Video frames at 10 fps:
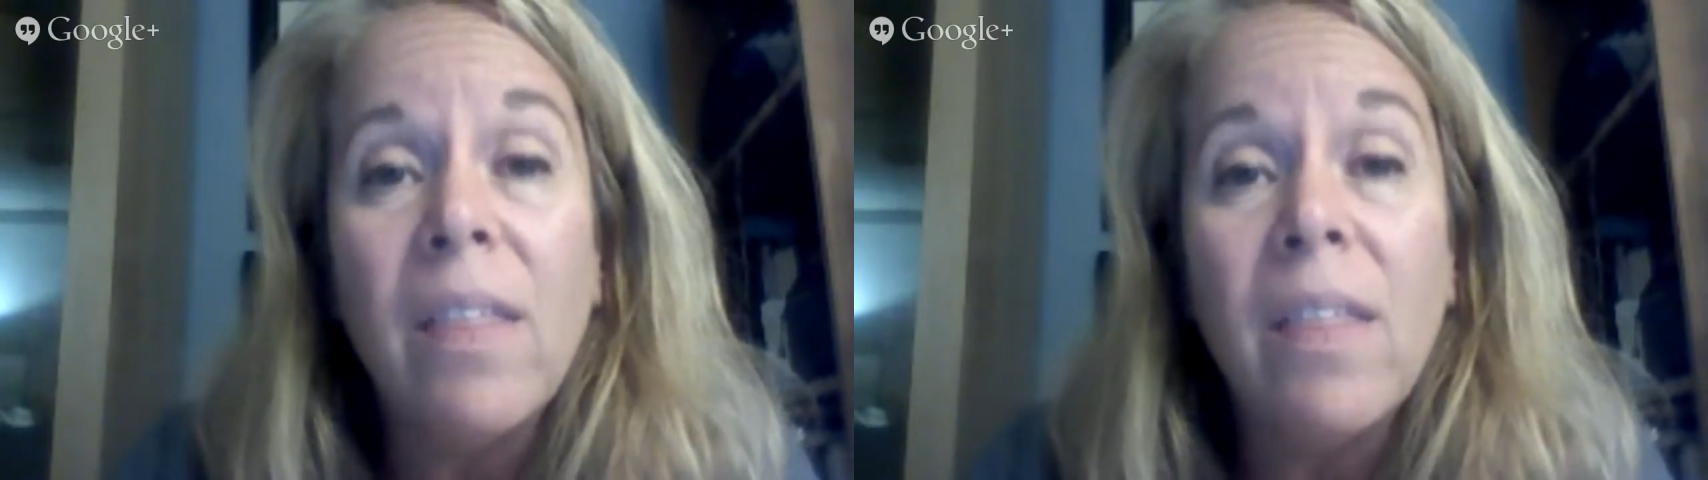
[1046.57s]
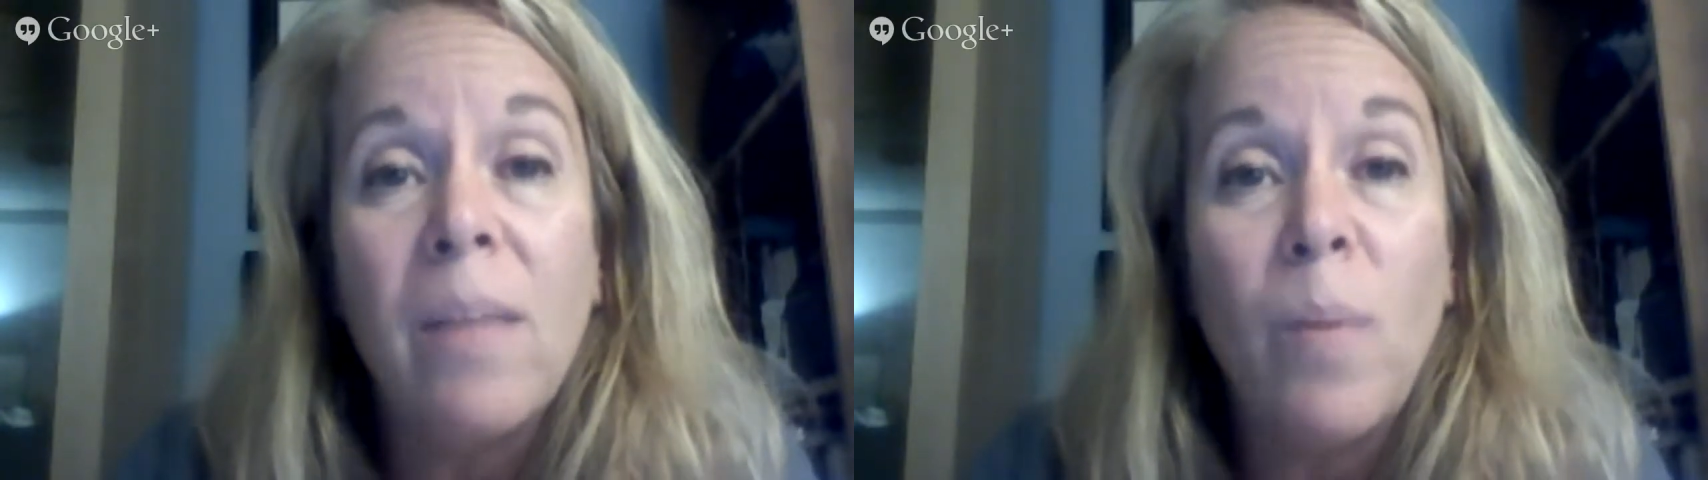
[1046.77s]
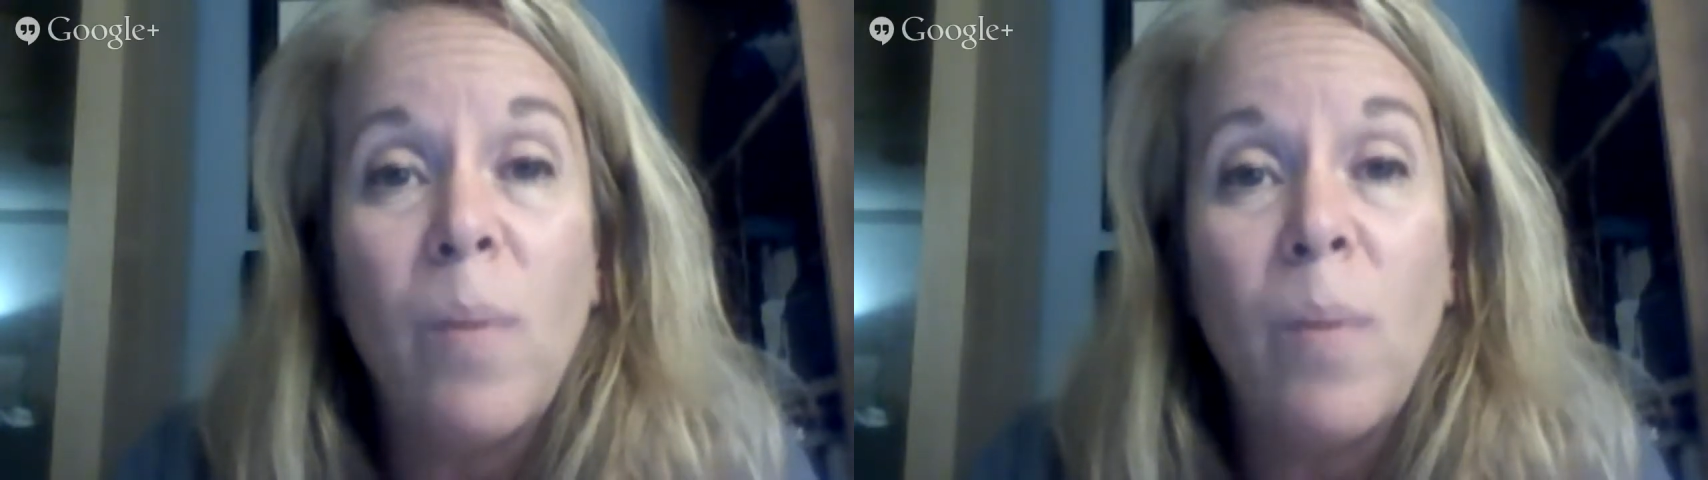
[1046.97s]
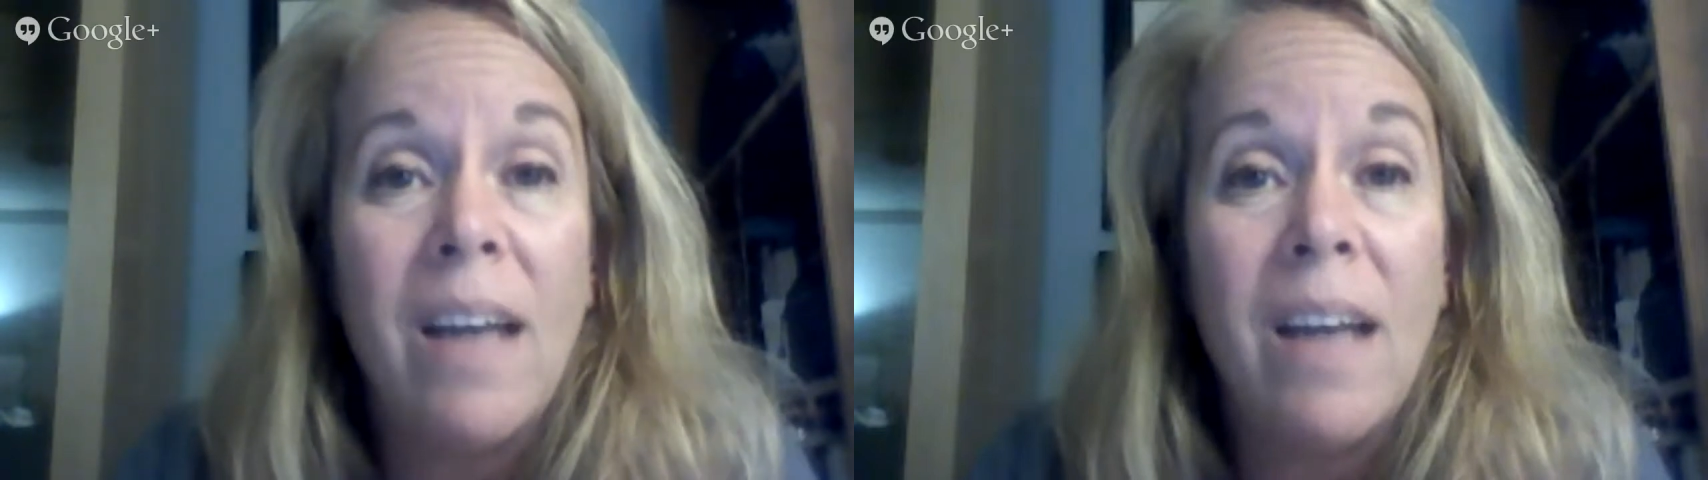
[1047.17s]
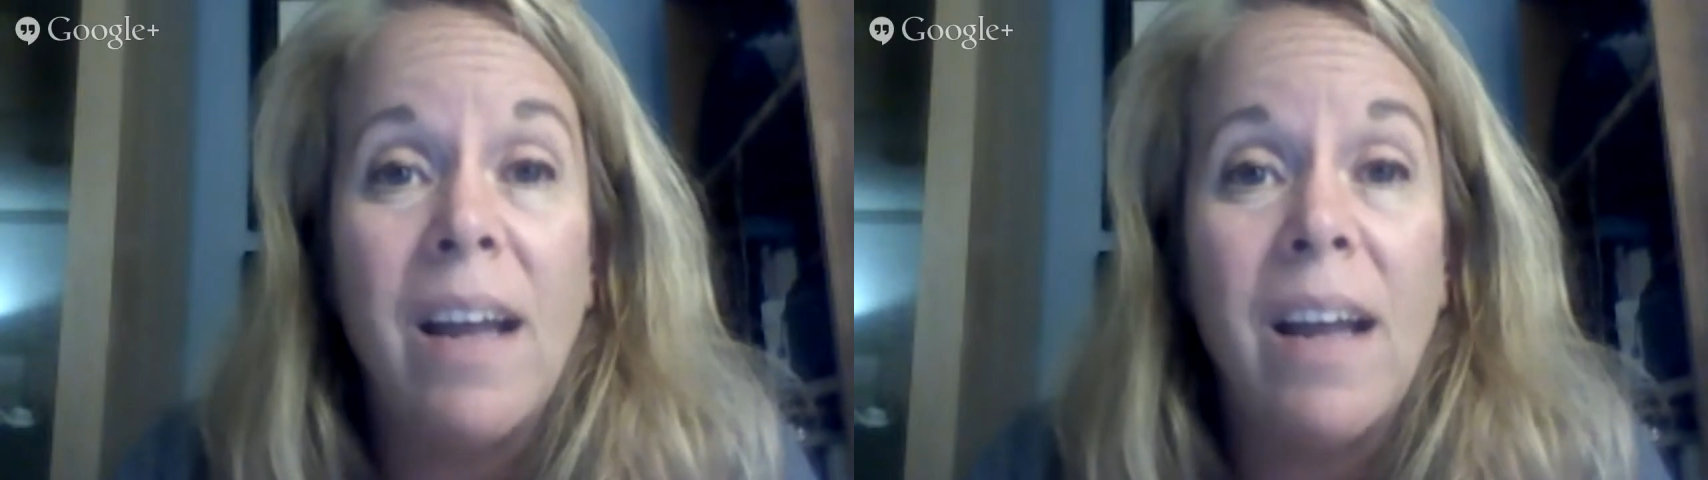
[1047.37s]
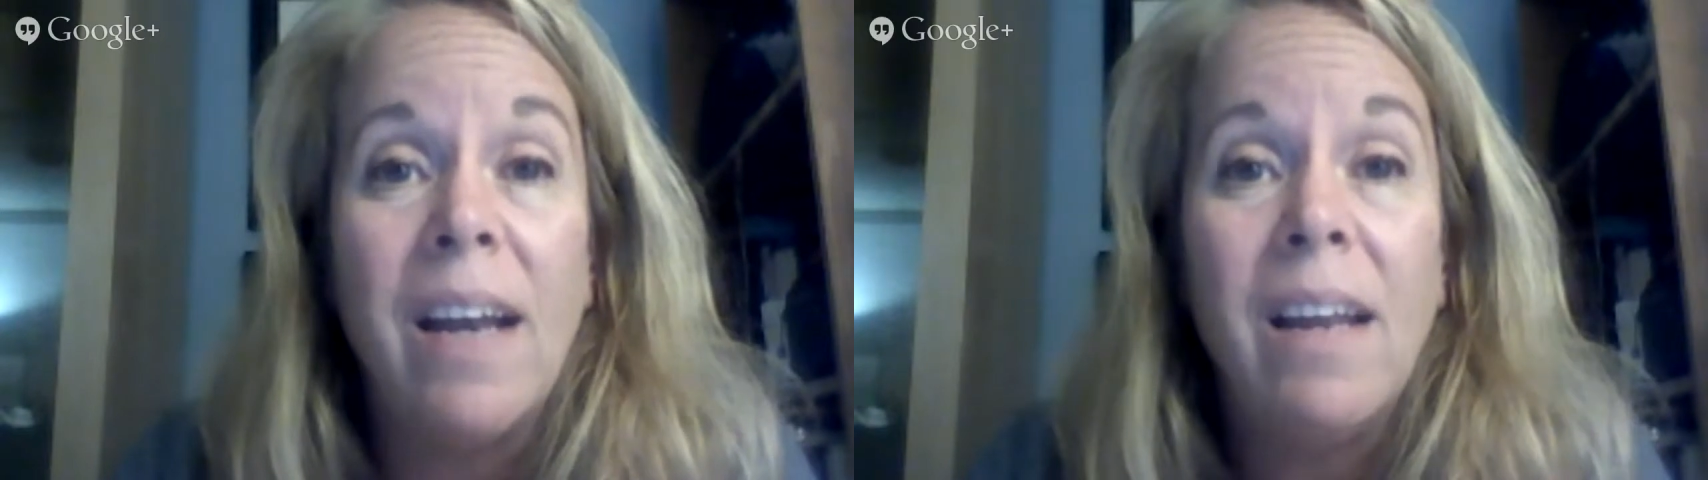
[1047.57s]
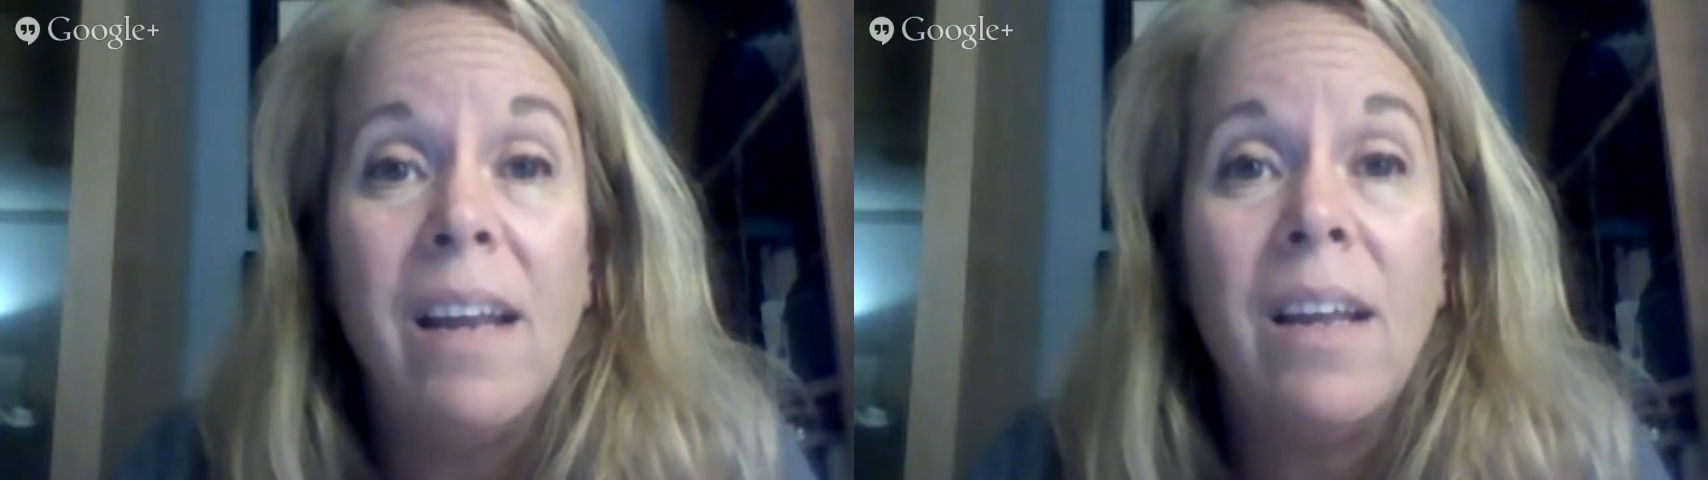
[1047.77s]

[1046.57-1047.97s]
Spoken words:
than 0.9,